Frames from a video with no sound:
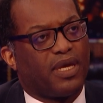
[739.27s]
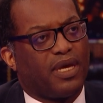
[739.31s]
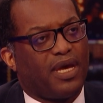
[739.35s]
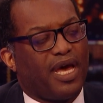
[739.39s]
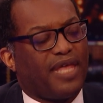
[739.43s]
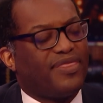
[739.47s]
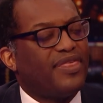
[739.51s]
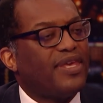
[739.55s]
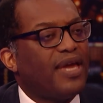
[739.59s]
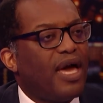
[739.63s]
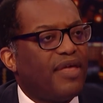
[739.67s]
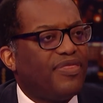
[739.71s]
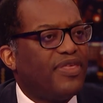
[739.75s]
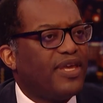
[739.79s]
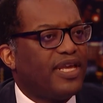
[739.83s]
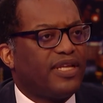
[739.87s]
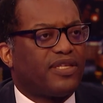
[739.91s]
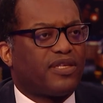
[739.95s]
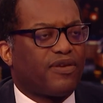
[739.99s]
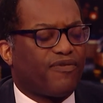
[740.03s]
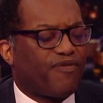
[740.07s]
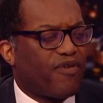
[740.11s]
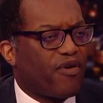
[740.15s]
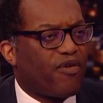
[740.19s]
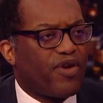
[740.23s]
I think
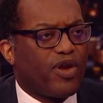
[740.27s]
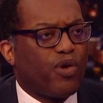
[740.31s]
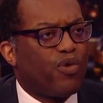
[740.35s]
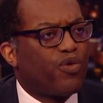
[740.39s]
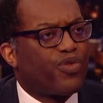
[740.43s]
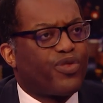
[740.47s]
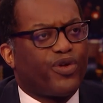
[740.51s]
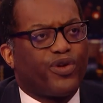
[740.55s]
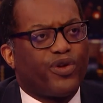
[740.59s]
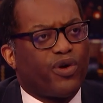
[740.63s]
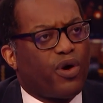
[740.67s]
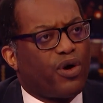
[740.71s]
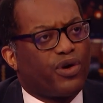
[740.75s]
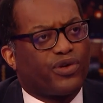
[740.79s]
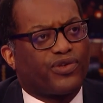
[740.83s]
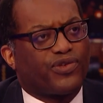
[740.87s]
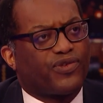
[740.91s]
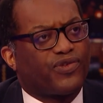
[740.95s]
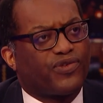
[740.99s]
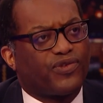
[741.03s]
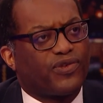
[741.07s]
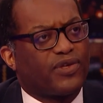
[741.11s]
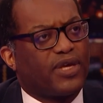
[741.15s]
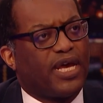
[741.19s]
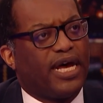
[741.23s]
it's a very
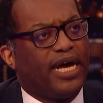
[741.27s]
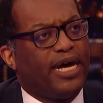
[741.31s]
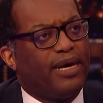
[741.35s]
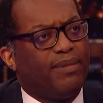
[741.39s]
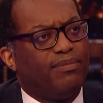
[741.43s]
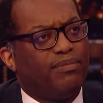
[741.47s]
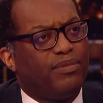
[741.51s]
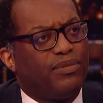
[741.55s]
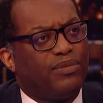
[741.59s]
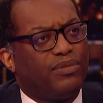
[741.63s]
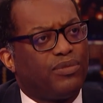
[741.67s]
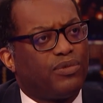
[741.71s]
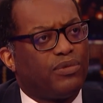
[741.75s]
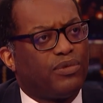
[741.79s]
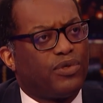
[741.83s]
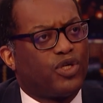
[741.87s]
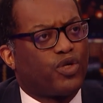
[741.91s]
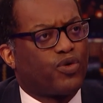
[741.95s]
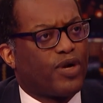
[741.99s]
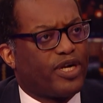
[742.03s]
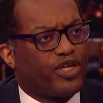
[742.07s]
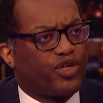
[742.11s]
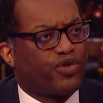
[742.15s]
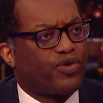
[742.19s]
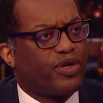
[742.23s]
orthodox
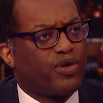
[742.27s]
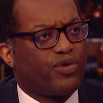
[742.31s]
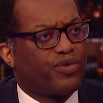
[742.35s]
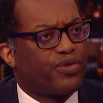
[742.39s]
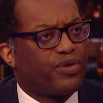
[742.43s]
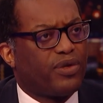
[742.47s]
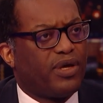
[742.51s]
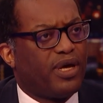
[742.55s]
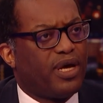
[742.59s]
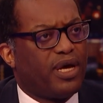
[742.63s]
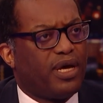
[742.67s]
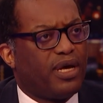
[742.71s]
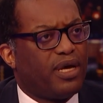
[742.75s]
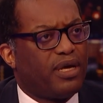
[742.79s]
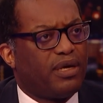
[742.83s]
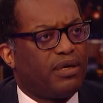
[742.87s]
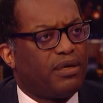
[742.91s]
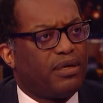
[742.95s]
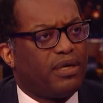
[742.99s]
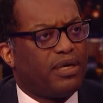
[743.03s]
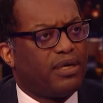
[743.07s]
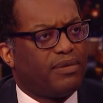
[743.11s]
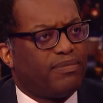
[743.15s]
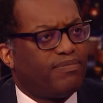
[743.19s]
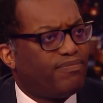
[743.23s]
Treasury
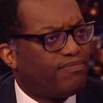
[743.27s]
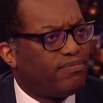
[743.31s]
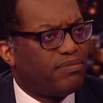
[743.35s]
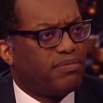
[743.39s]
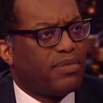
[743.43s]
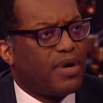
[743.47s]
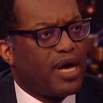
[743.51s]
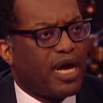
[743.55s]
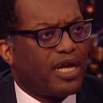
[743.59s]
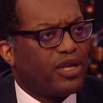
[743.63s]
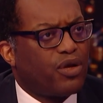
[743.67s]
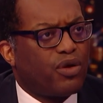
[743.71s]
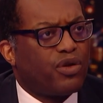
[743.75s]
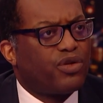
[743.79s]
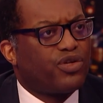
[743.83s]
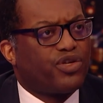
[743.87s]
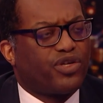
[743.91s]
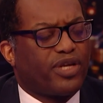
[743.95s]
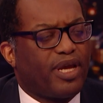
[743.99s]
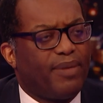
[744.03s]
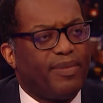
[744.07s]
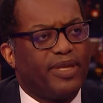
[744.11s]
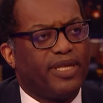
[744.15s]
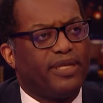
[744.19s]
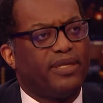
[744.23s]

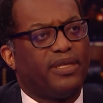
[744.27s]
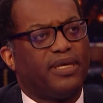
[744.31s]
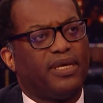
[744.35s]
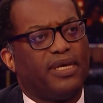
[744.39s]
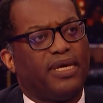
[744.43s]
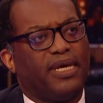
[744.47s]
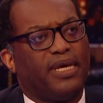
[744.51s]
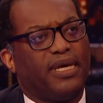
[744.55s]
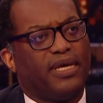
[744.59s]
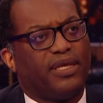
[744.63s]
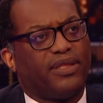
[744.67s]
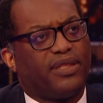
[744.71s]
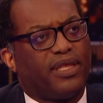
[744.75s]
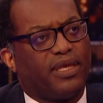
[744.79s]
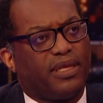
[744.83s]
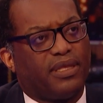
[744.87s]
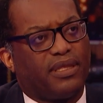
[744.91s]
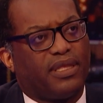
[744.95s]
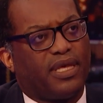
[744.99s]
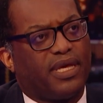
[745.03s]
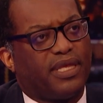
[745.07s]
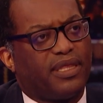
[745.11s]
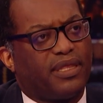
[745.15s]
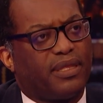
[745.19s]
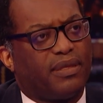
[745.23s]
ideology. I mean, so
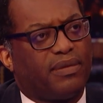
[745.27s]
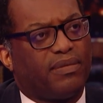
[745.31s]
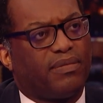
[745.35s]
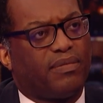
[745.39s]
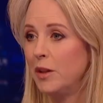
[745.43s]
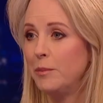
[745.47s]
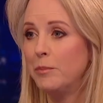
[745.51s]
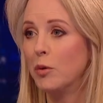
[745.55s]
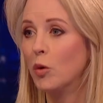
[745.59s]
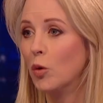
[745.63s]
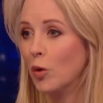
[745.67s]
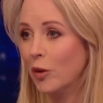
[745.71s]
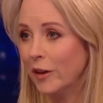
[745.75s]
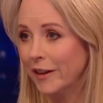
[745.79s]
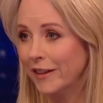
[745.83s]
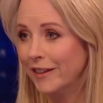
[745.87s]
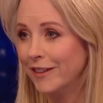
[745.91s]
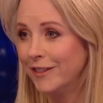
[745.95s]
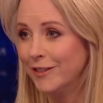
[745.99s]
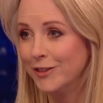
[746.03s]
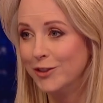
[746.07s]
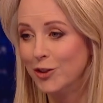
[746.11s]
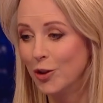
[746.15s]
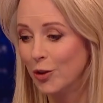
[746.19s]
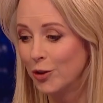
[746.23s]
pretty boring
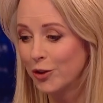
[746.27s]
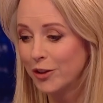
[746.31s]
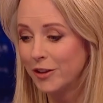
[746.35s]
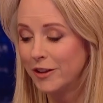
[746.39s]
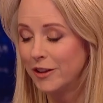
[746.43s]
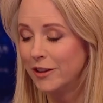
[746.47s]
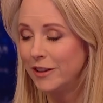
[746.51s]
and not going to.